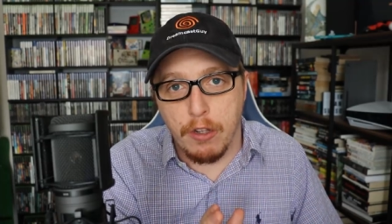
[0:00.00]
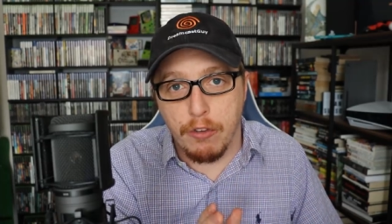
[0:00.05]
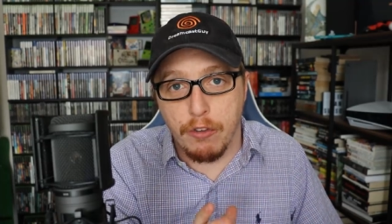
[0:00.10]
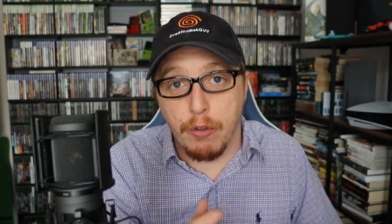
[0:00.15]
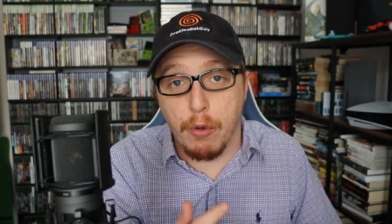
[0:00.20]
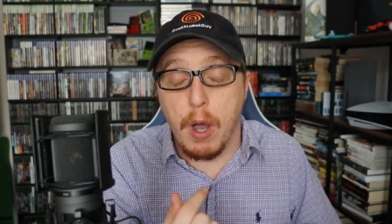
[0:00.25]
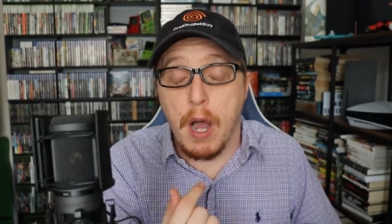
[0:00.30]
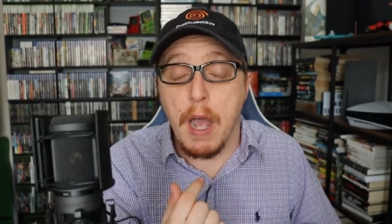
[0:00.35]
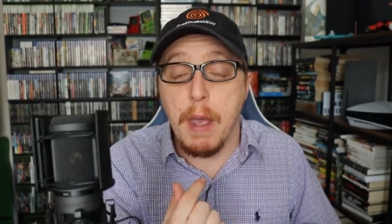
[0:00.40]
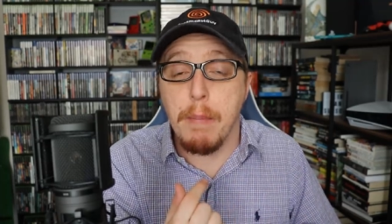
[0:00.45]

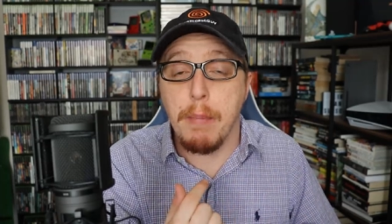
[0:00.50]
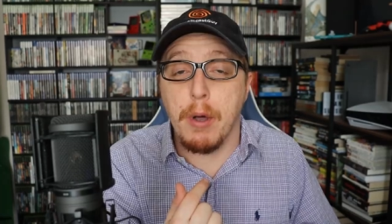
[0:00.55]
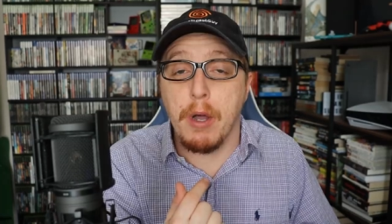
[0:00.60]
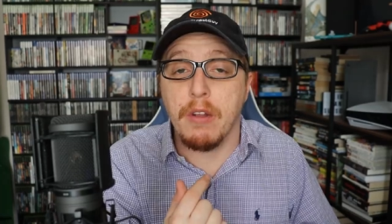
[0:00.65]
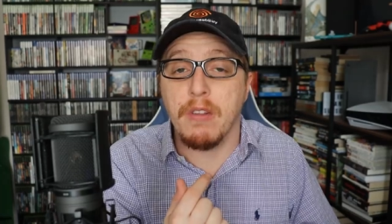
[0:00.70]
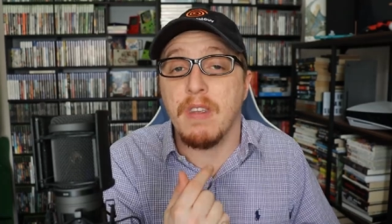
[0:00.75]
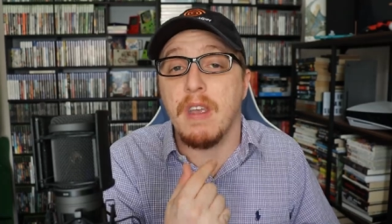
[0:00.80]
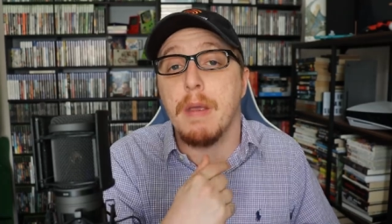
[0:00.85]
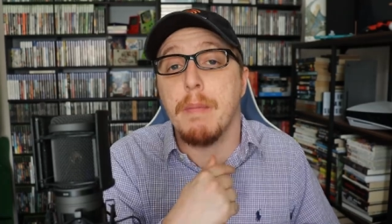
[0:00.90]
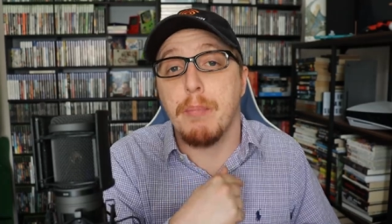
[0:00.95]
So I
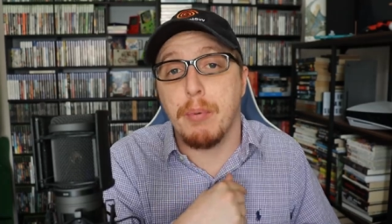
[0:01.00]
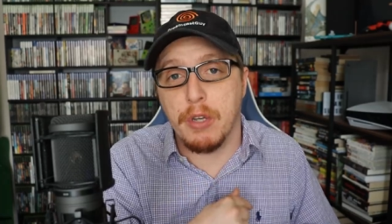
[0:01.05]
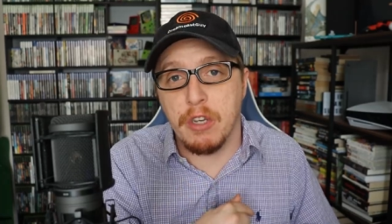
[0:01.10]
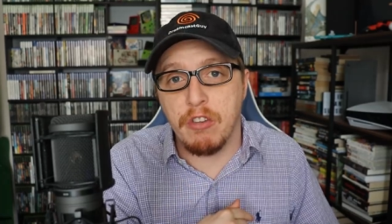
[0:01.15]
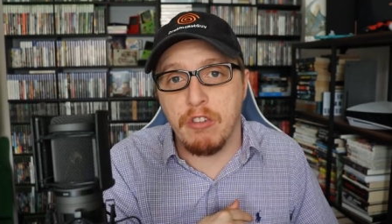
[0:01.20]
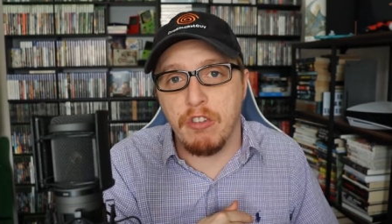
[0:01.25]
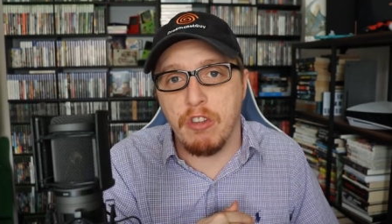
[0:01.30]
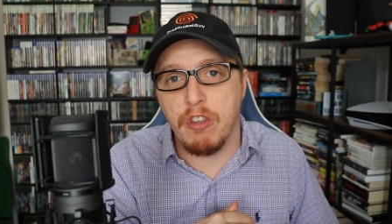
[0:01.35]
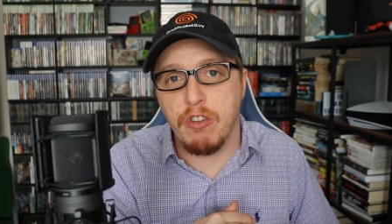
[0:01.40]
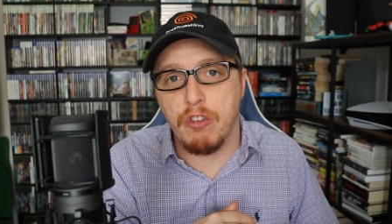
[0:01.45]
bought a
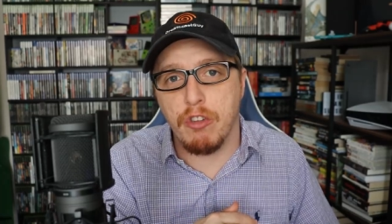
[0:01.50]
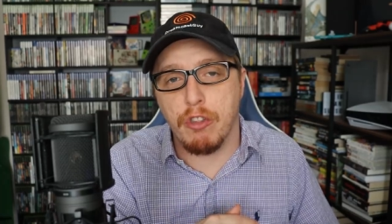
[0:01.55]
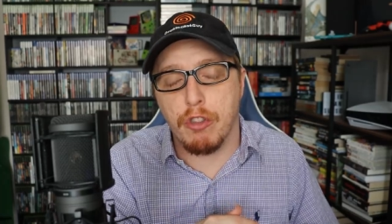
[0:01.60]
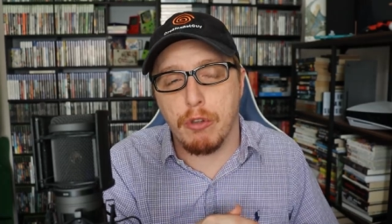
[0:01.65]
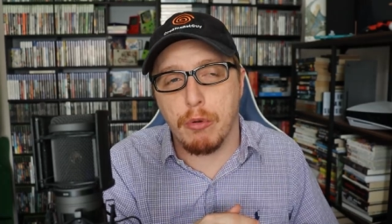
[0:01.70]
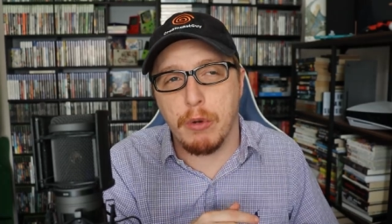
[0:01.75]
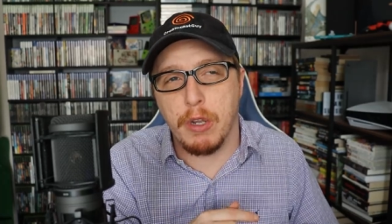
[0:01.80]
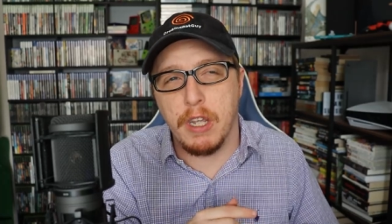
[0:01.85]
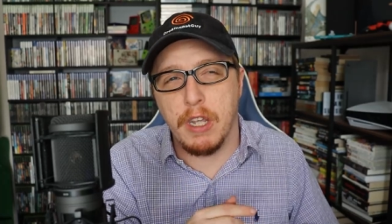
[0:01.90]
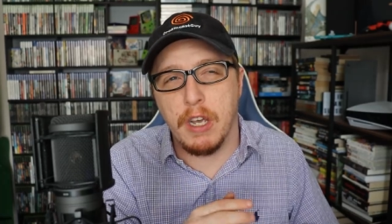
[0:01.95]
PlayStation
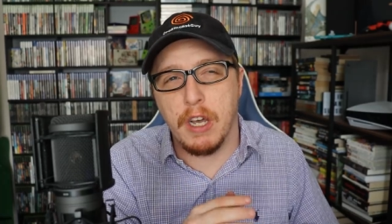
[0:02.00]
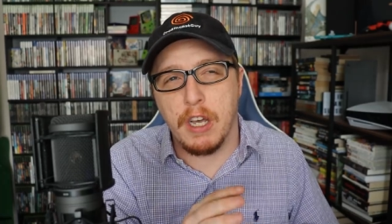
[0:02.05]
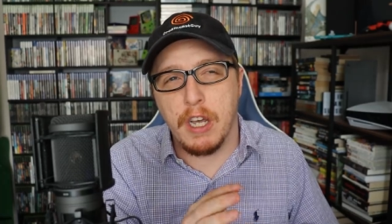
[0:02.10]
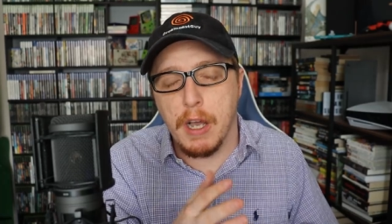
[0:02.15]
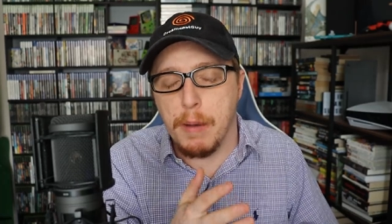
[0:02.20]
3 a